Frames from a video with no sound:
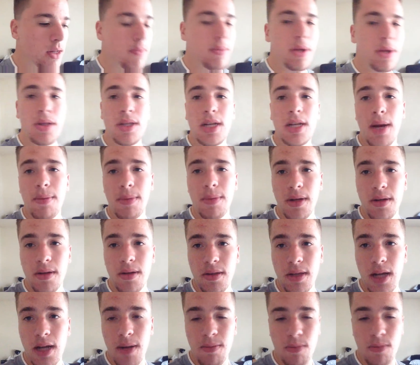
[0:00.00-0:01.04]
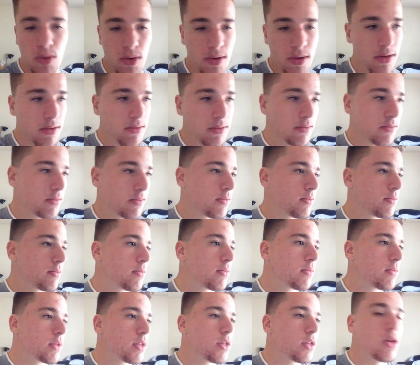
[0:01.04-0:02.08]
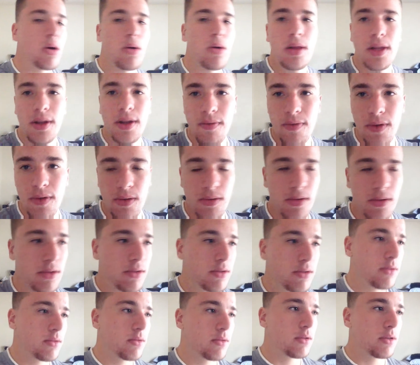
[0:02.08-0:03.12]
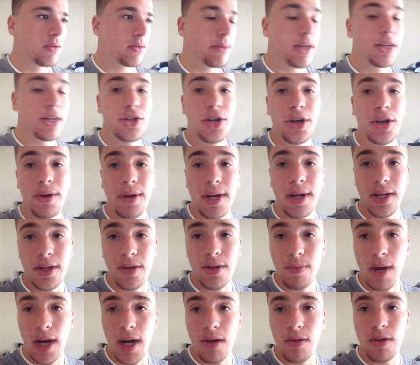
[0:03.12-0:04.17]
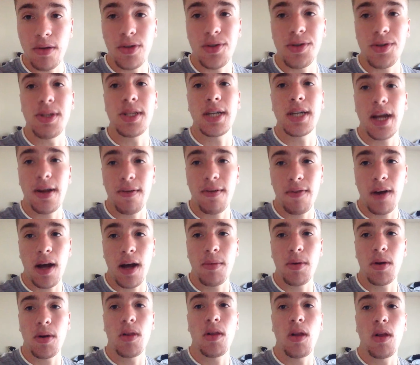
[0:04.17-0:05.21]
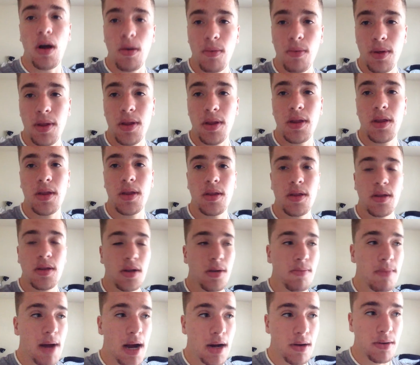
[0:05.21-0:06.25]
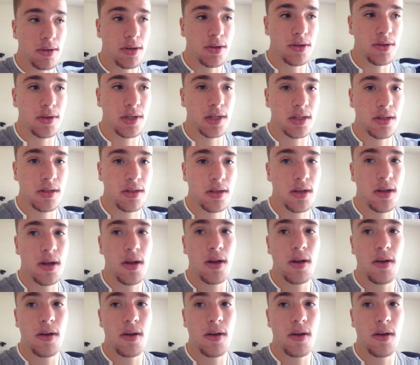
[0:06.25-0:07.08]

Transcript: Meal timing, not important. No clean foods. Make sure you're getting your micronutrients and fiber along with your macronutrients.